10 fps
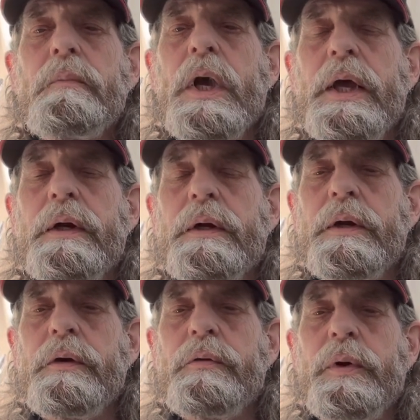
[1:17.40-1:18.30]
I had
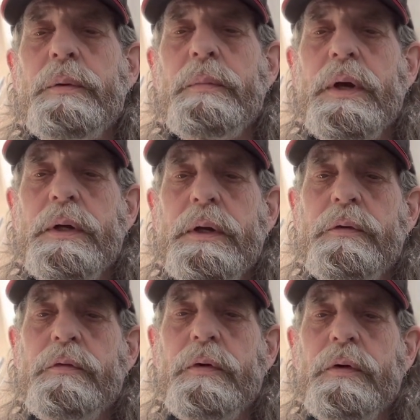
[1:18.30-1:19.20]
120 mile an
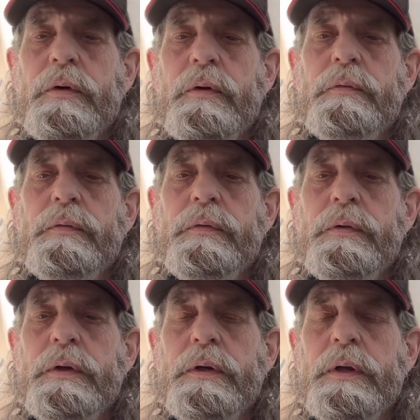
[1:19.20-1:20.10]
hour serve,
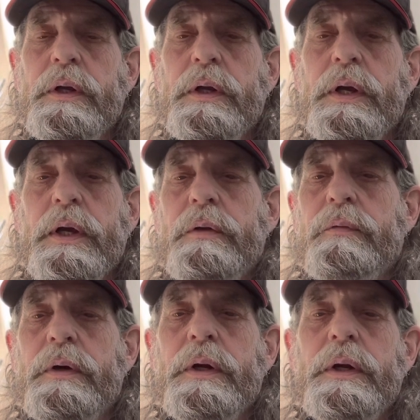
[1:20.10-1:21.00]
and I could
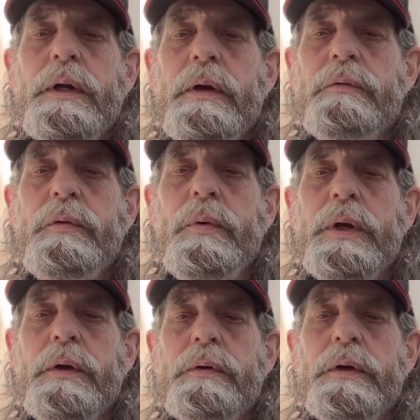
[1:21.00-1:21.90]
run, and I was
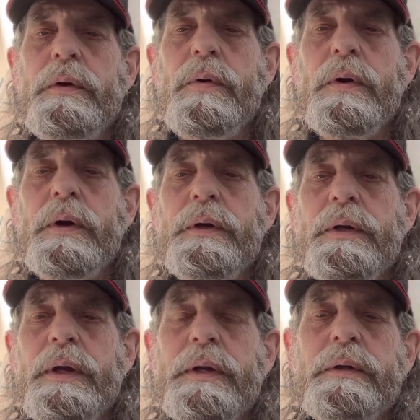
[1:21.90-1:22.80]
quick on the court.
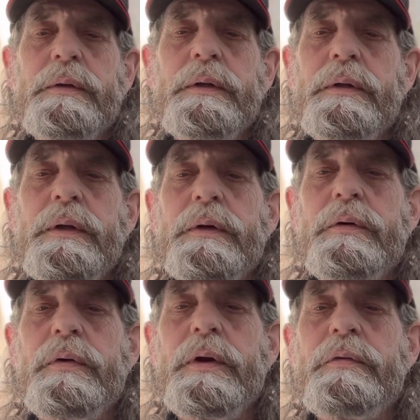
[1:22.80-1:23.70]
I could, you know,
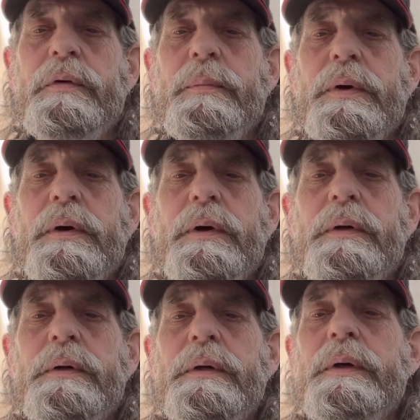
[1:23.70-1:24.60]
crush the
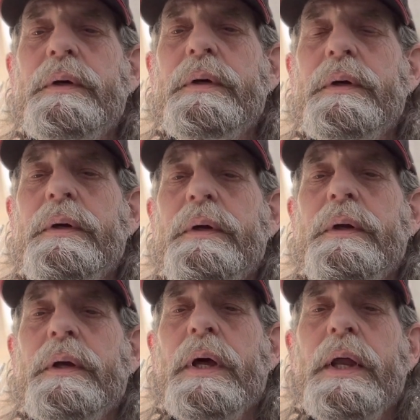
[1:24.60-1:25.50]
ball.
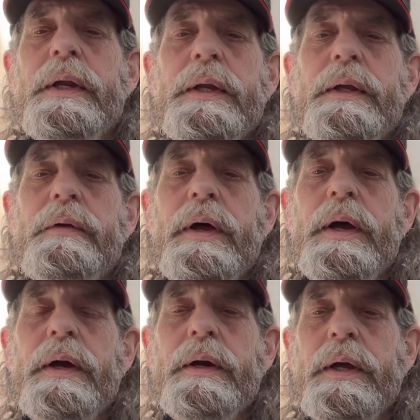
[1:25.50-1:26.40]
And I didn't get
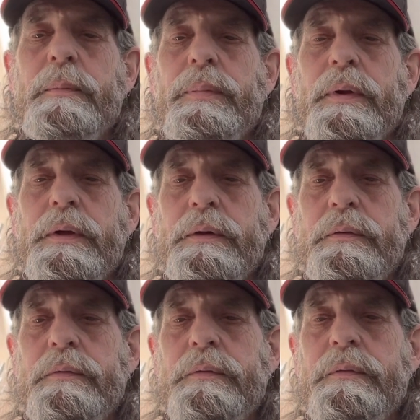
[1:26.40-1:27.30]
tired. I could
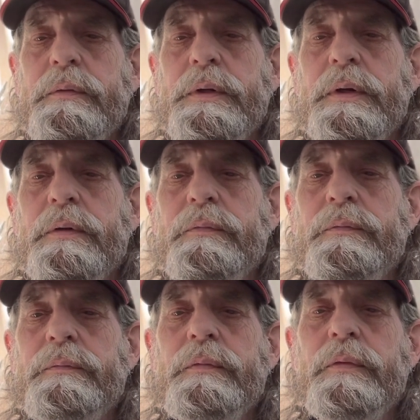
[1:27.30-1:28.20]
play, you know,
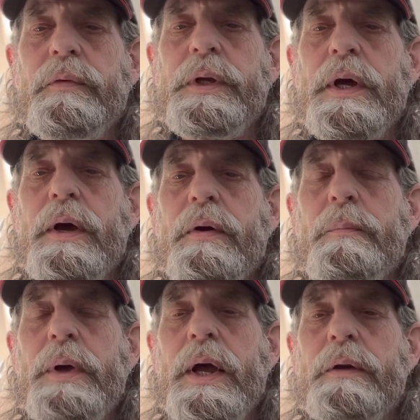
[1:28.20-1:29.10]
three hour
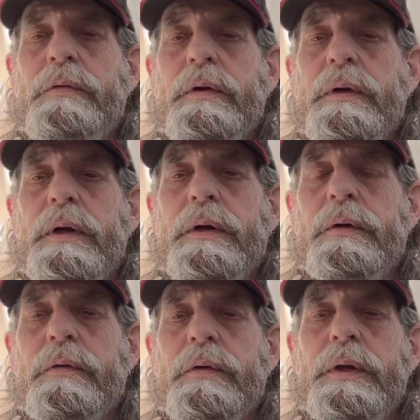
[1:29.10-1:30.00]
match in 100
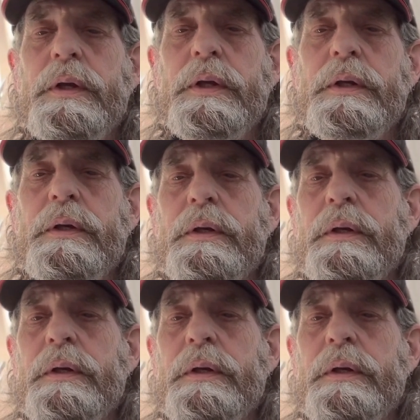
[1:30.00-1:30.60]
degree heat.